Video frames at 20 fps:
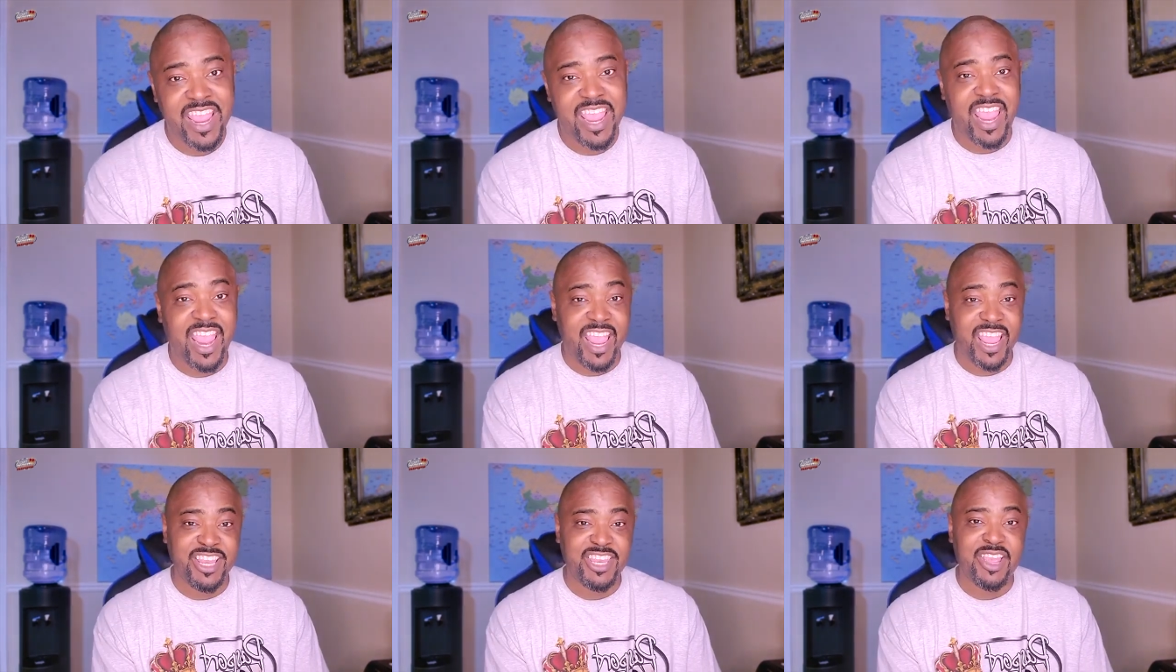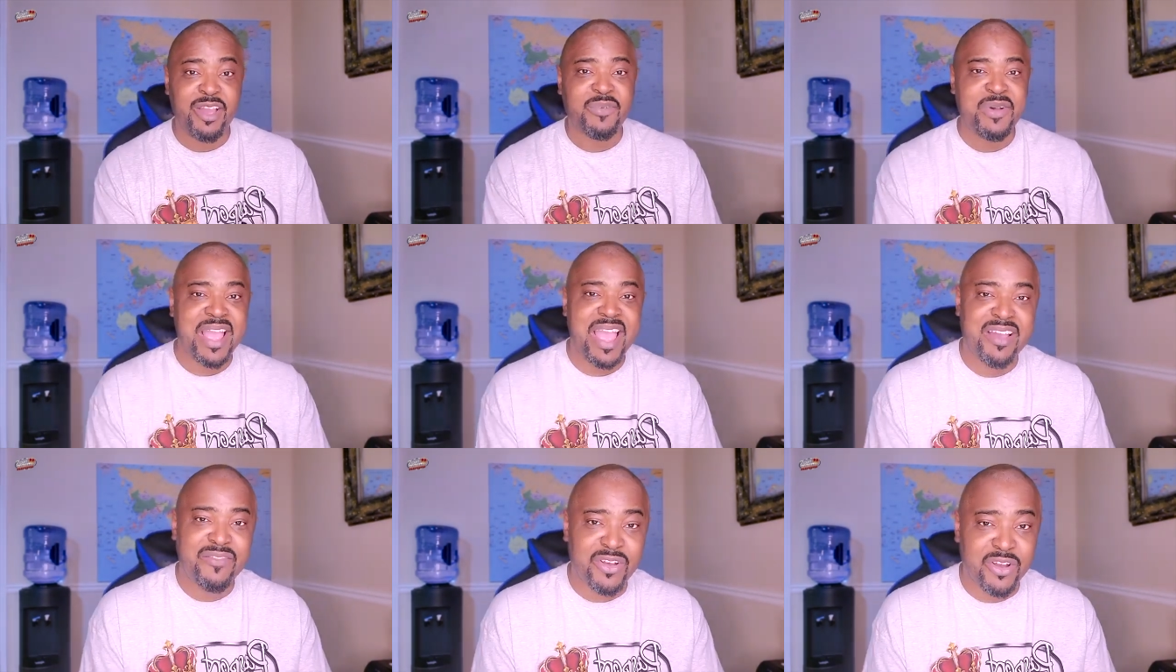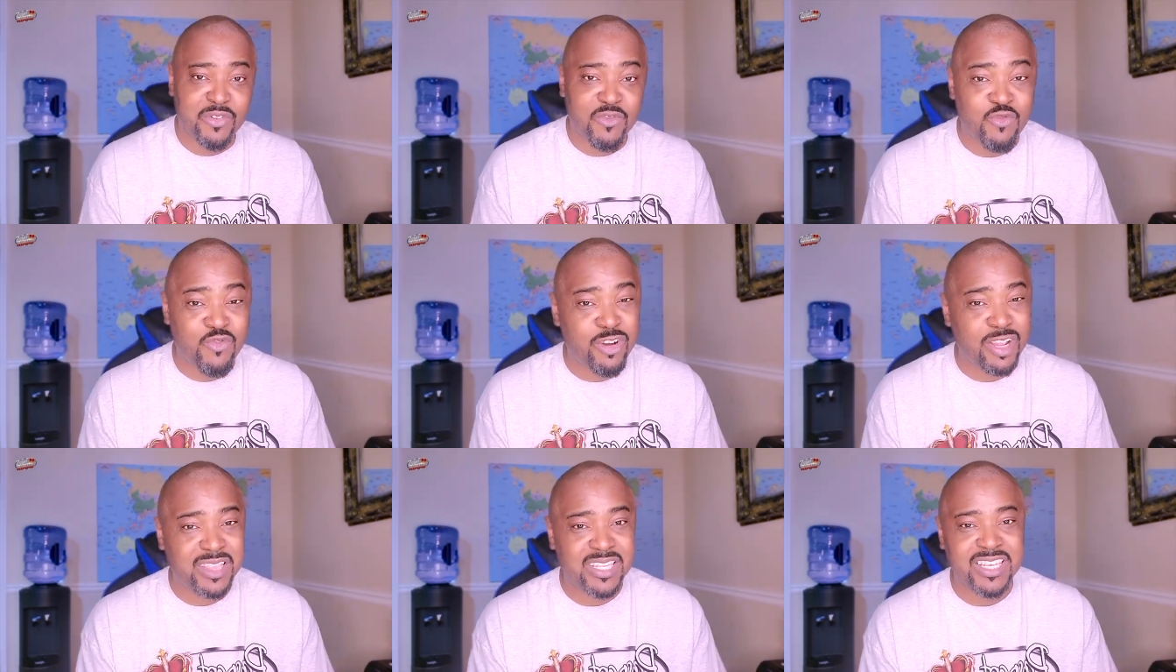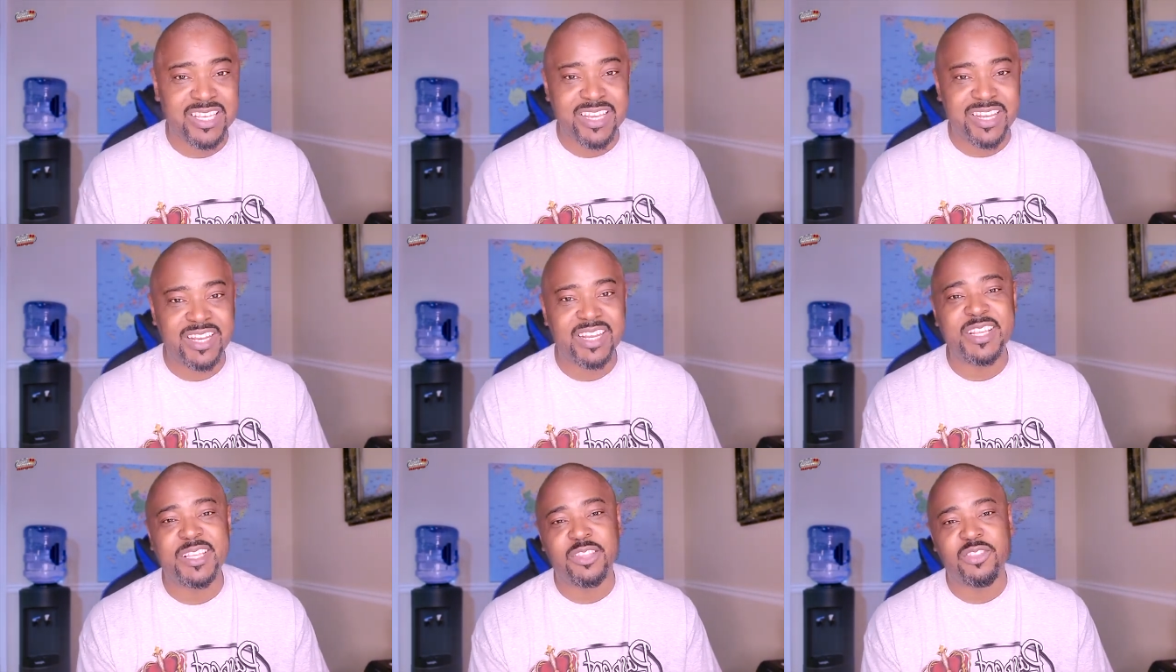and y'all will have a really
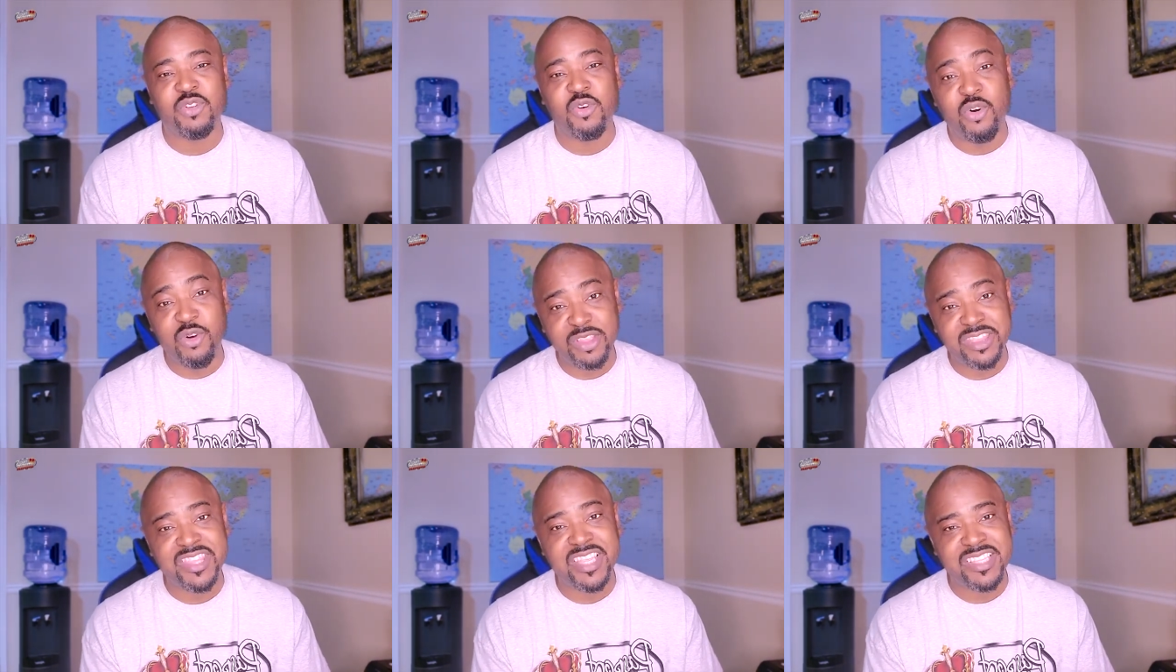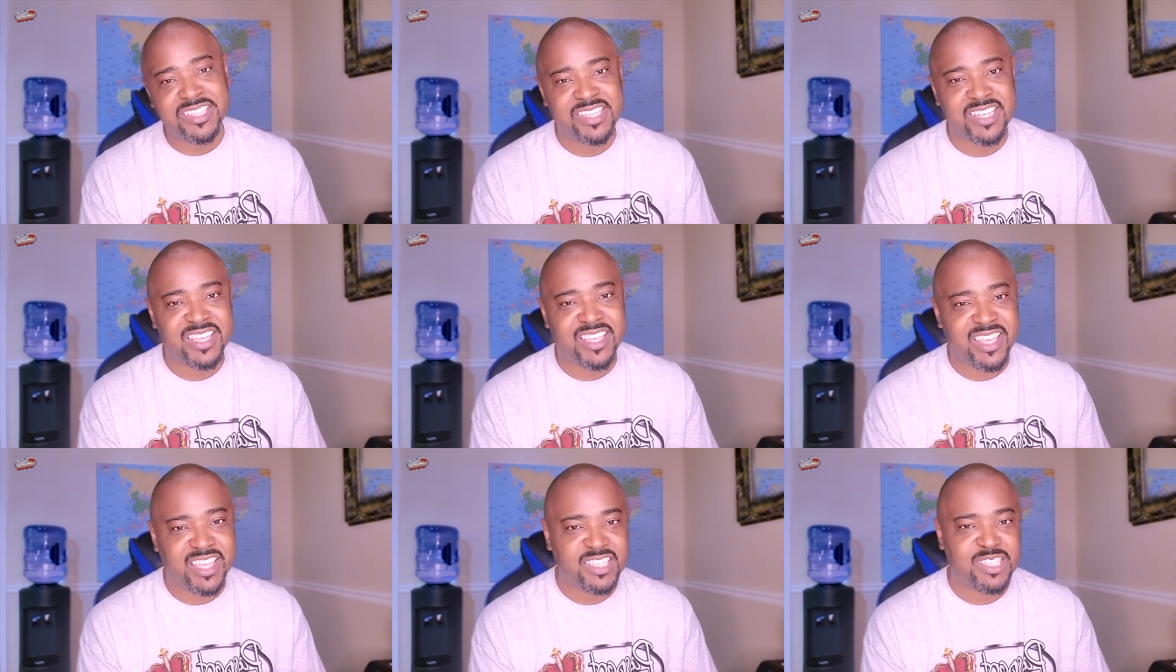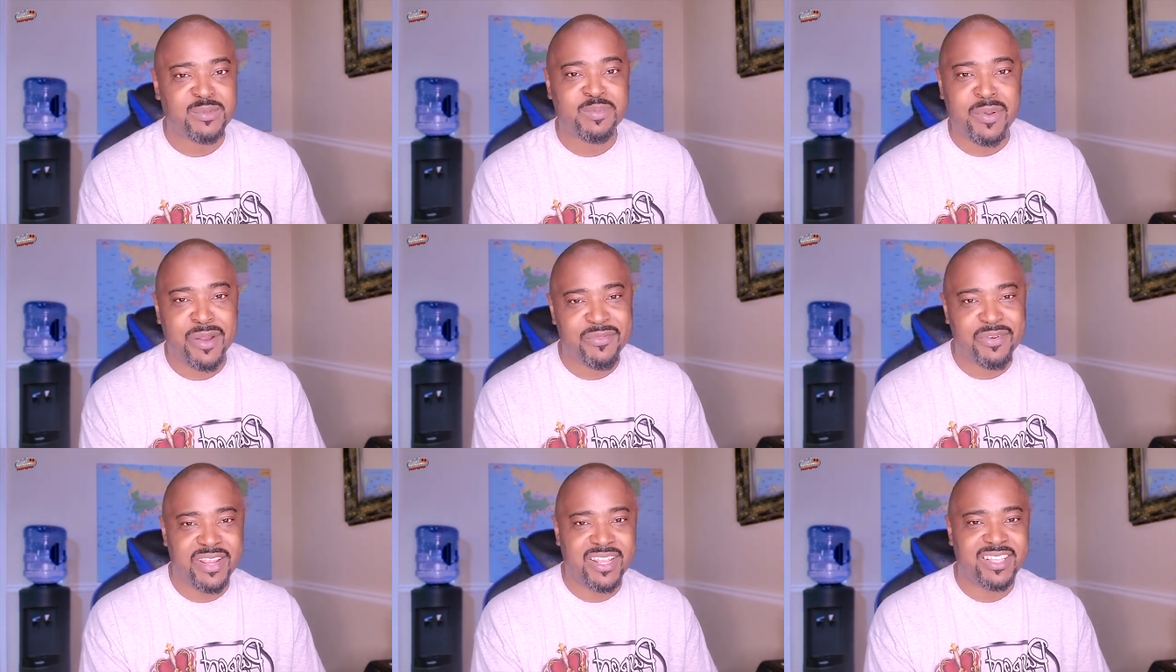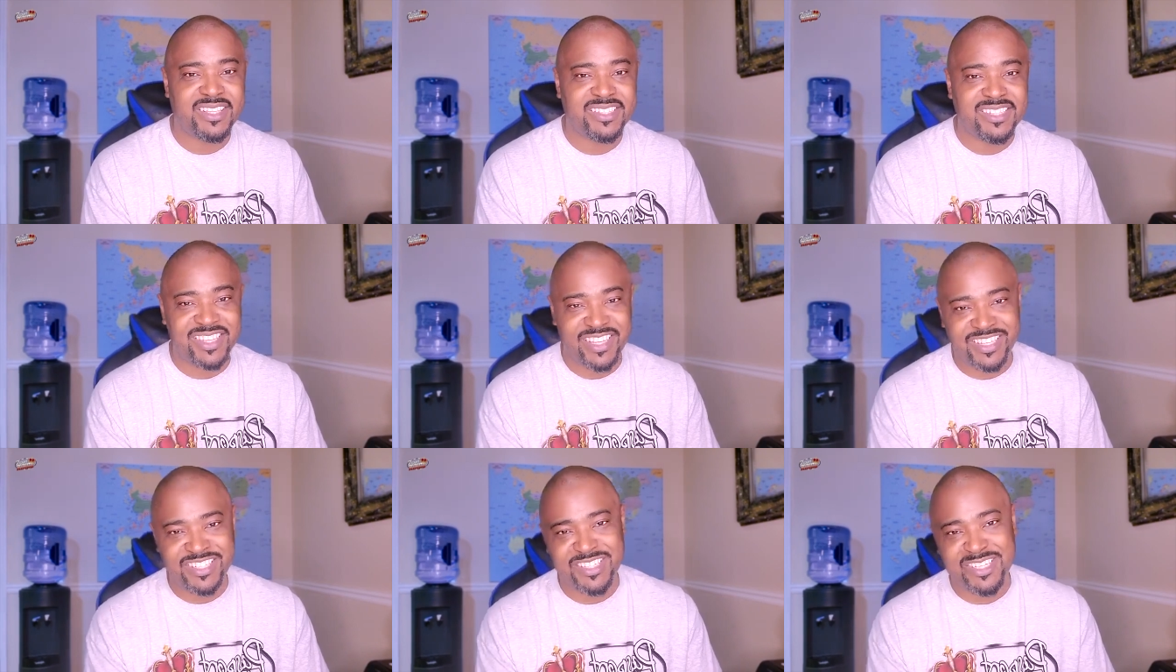good, authentic
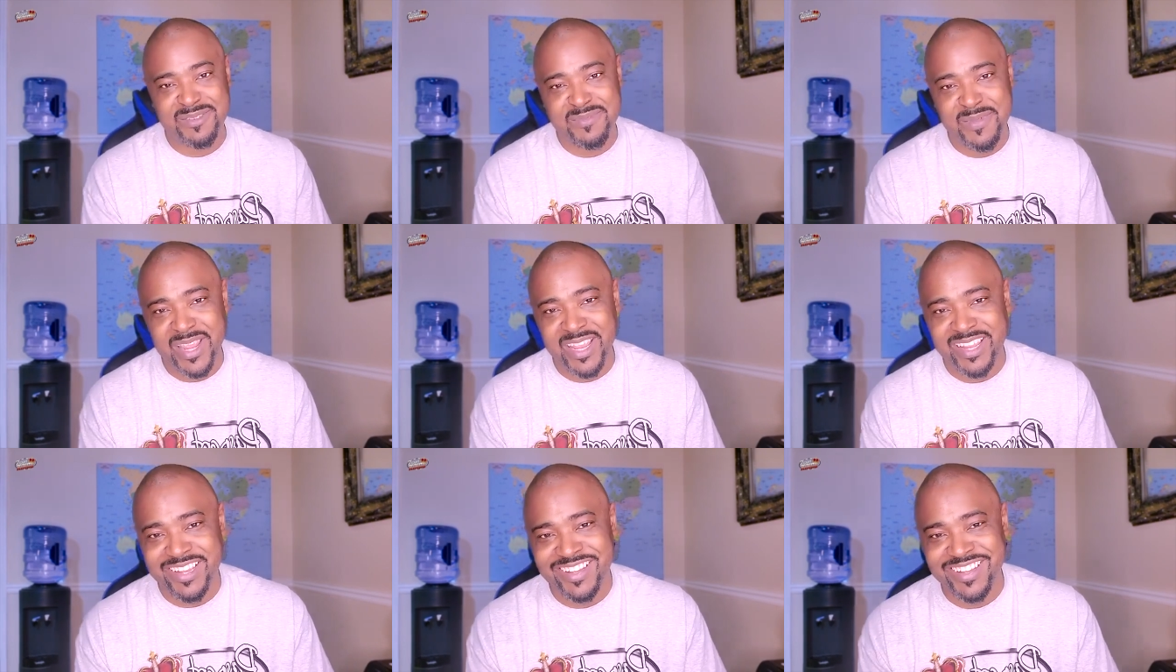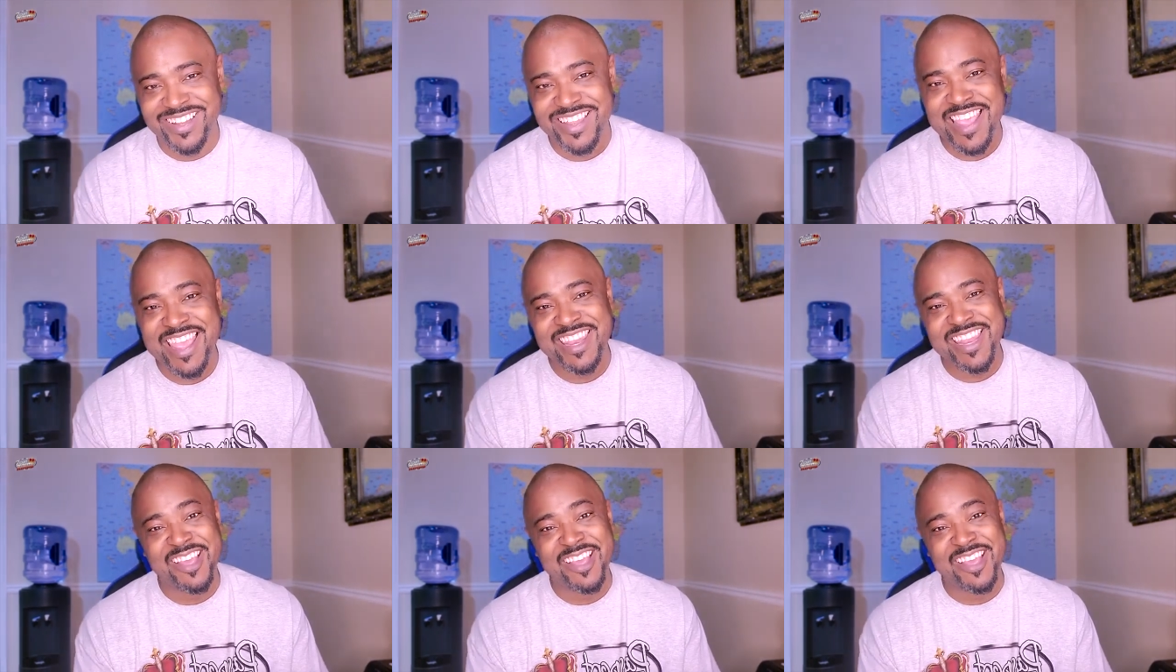experience in Jamaica.